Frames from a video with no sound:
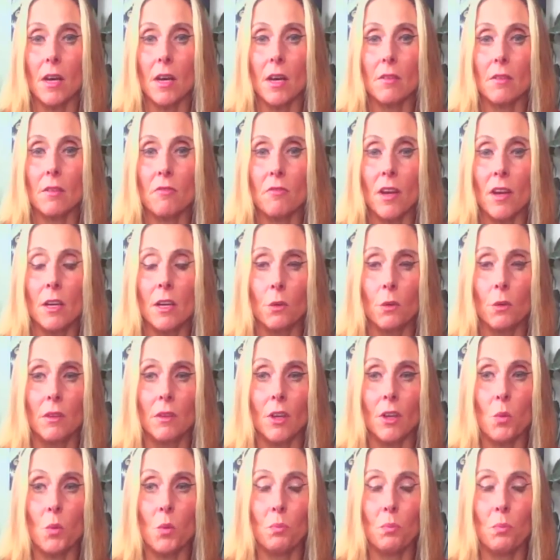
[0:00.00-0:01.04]
I follow
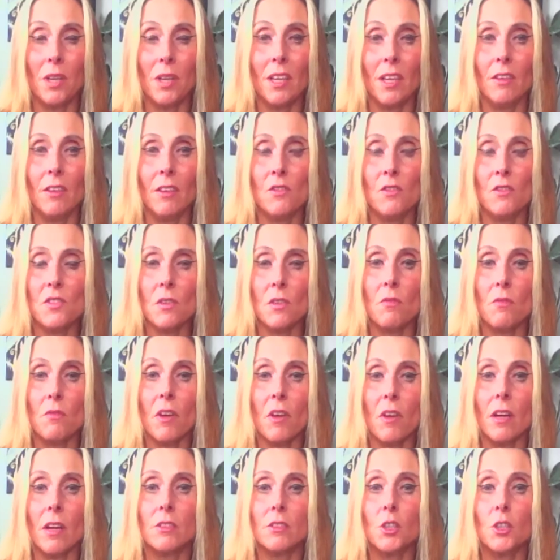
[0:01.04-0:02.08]
the opinions of
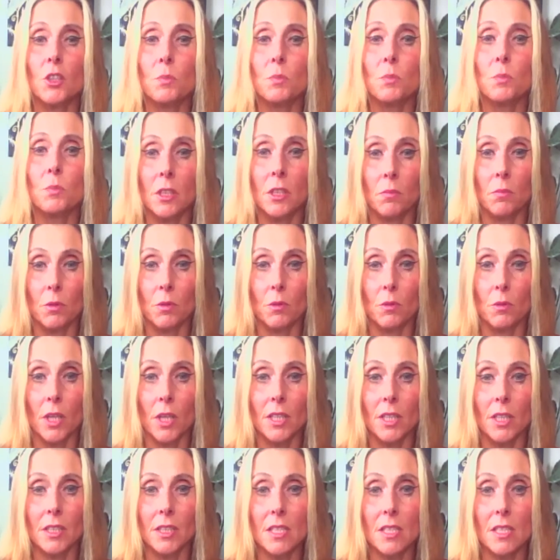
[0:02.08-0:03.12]
other people,
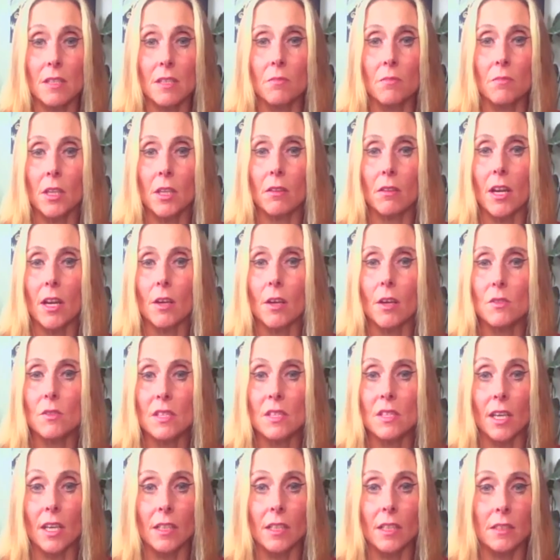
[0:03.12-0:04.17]
and it doesn't matter how
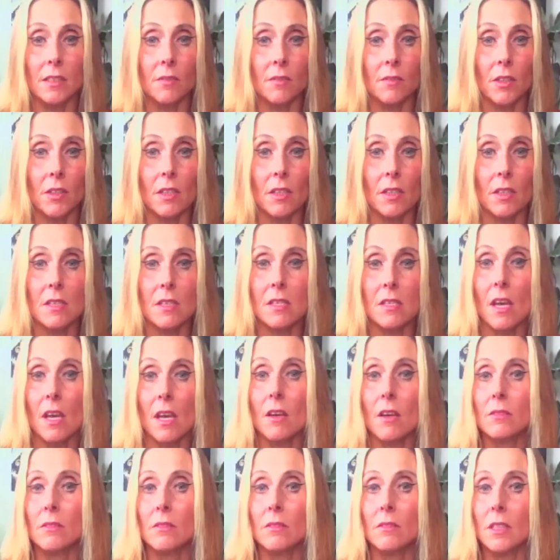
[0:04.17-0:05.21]
scientific it
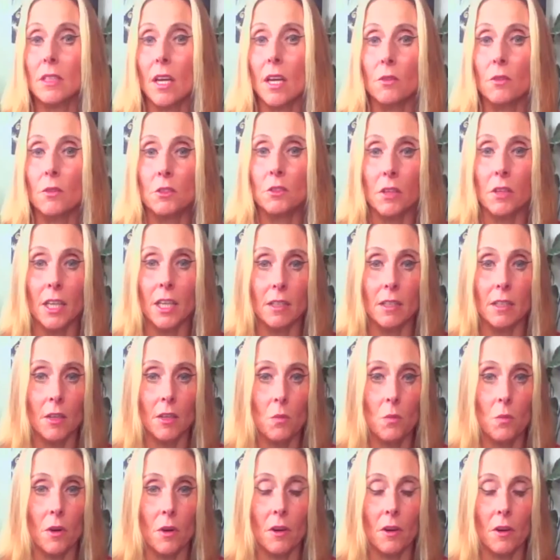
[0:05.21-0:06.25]
sounded, how great they
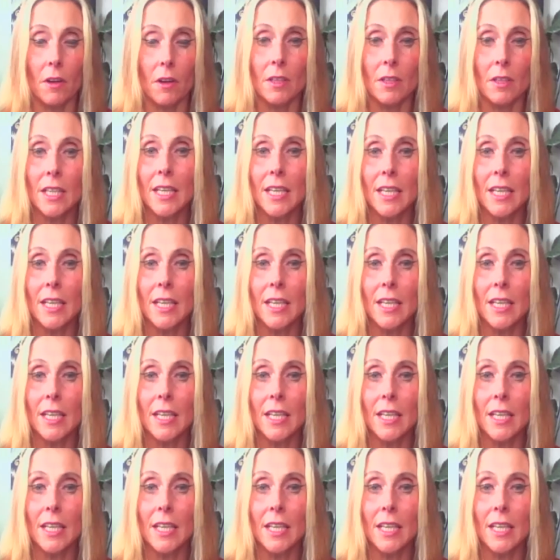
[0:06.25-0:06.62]
were